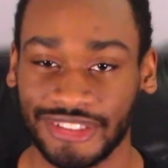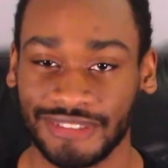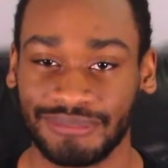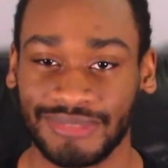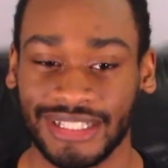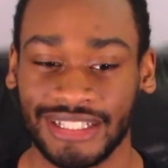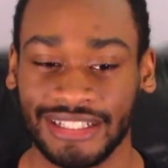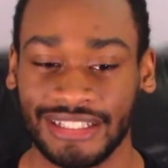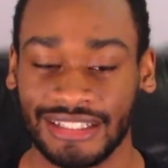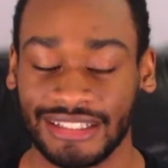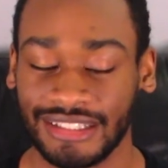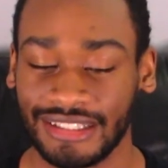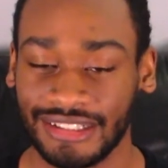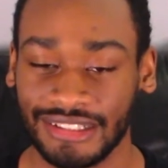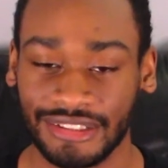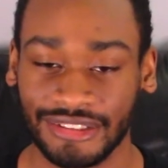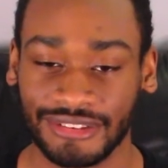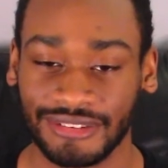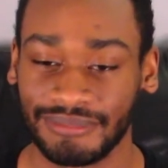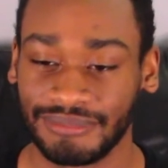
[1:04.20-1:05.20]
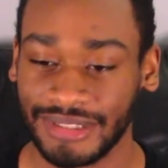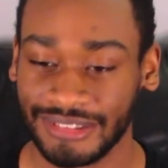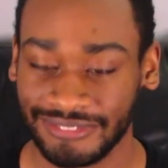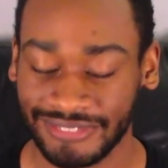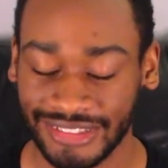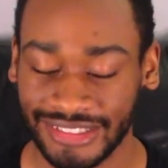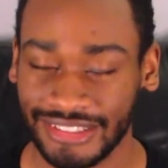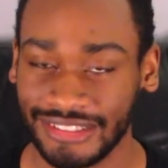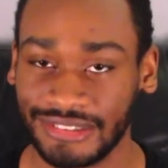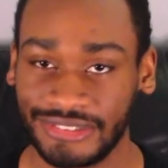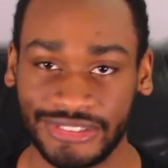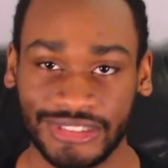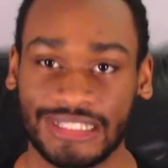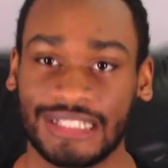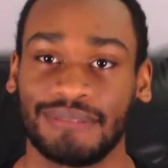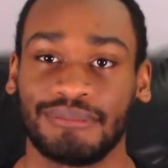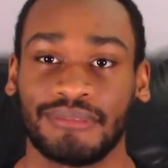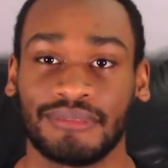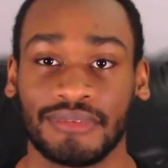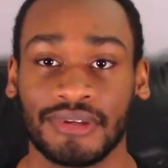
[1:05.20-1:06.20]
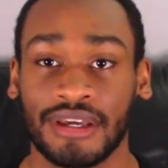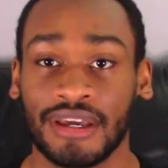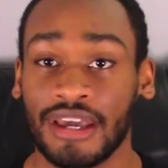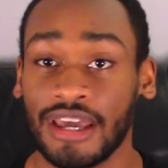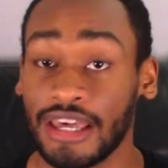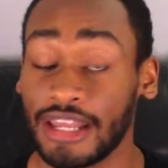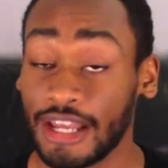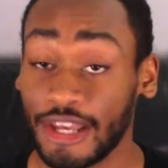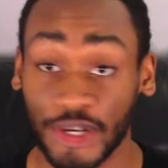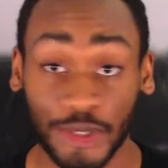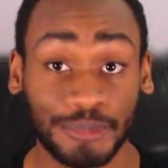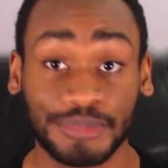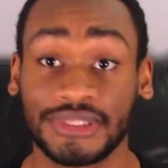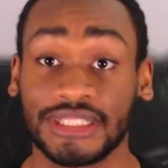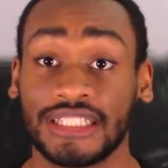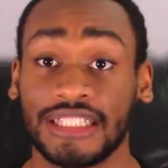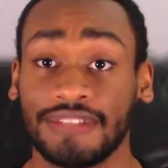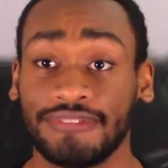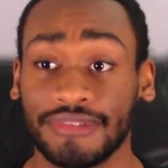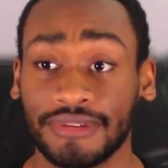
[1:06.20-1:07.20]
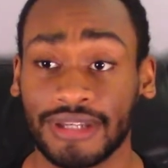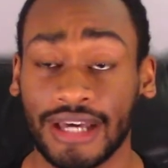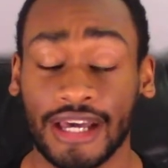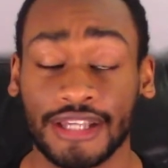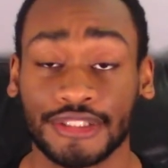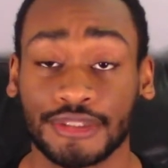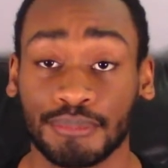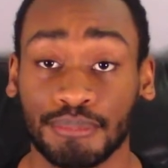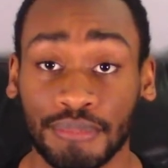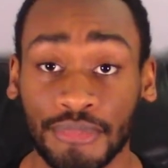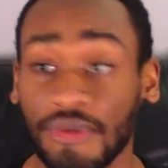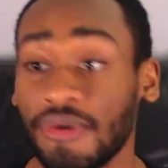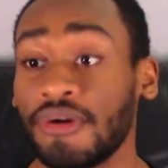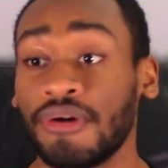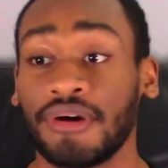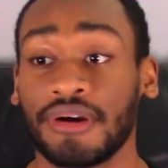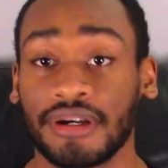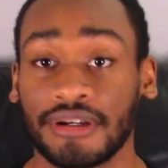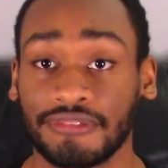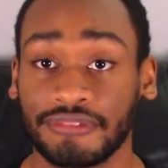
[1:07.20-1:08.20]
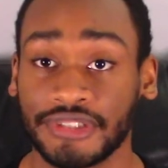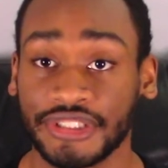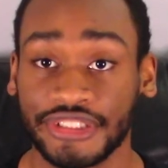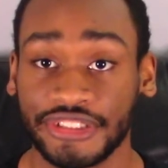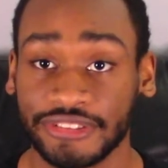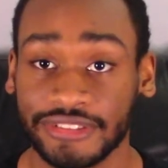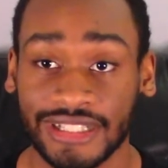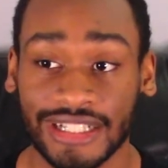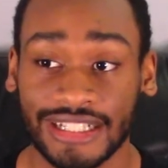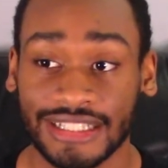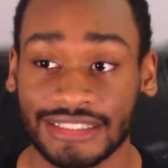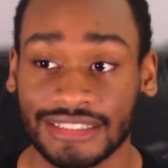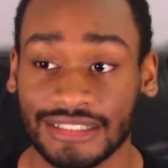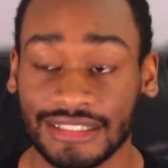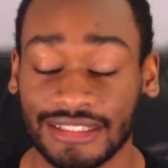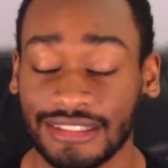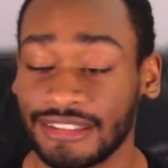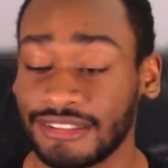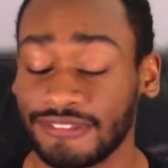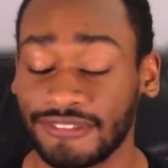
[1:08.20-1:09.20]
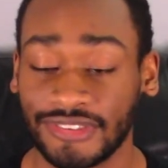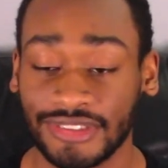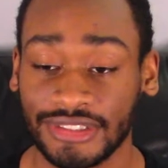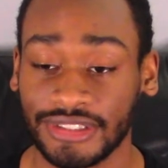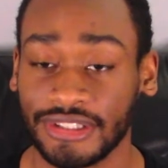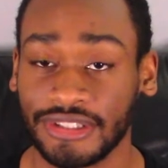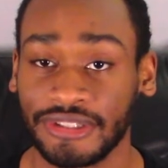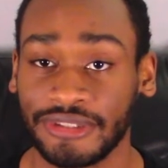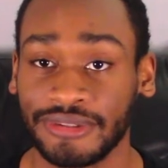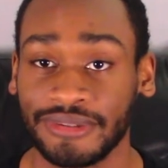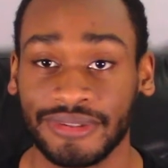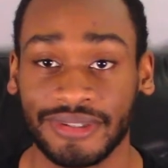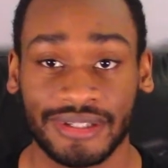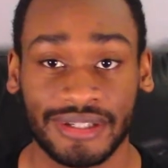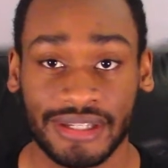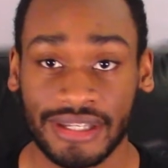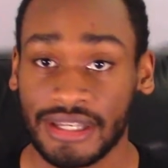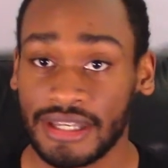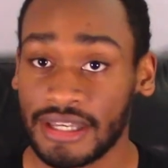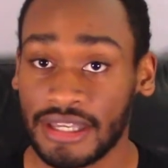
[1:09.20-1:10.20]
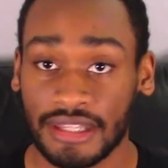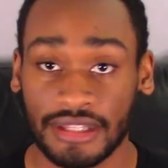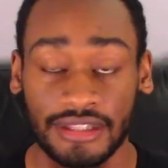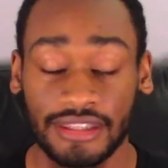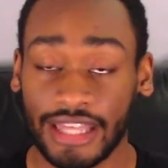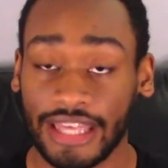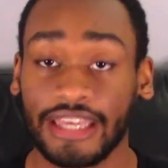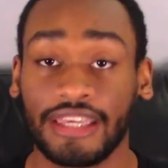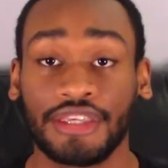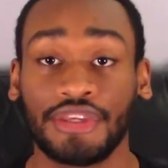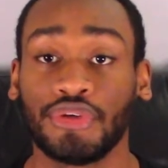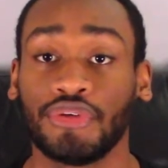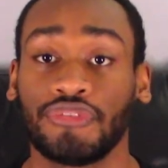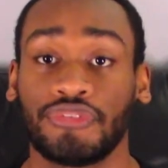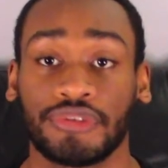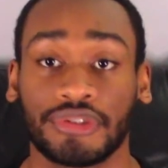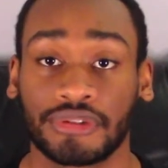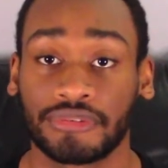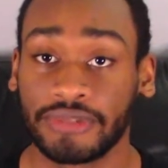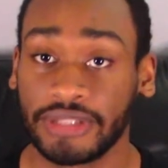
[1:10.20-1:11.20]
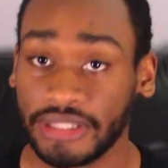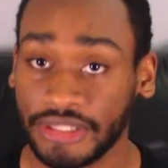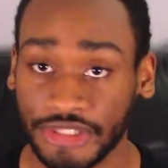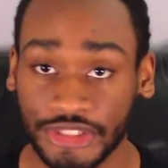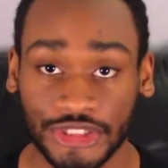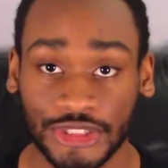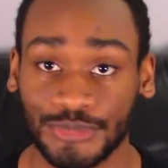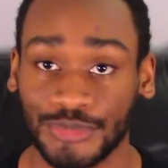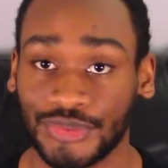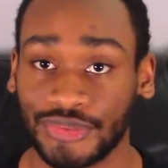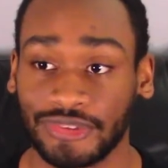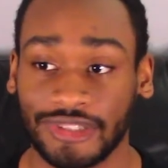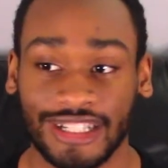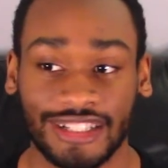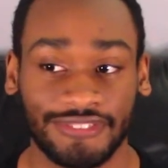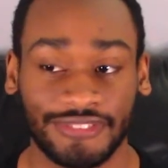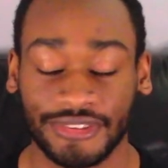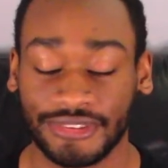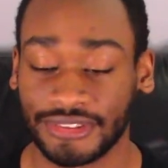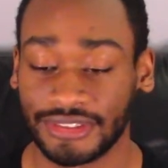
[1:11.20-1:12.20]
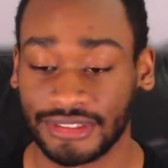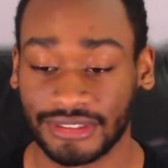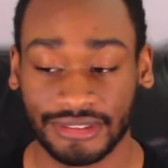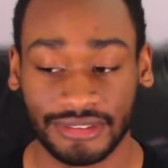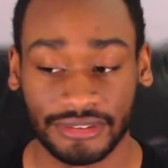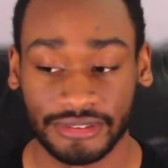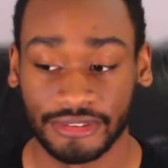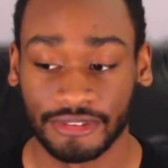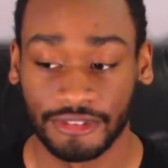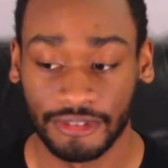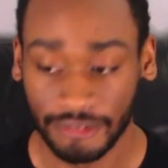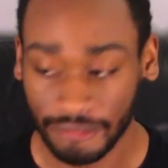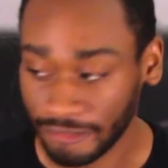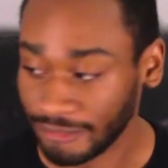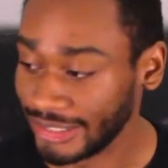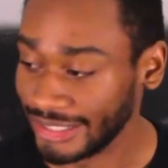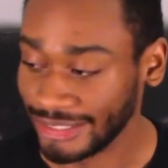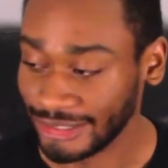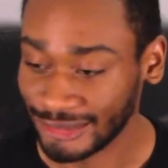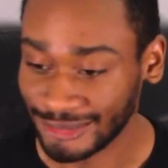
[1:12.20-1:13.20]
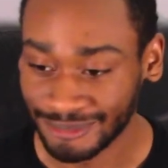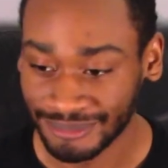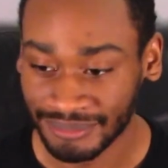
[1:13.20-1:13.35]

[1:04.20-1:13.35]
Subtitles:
my, my videos, and I hope to give you guys more of what you guys love. So, thank you for 300 subscribers. Wow.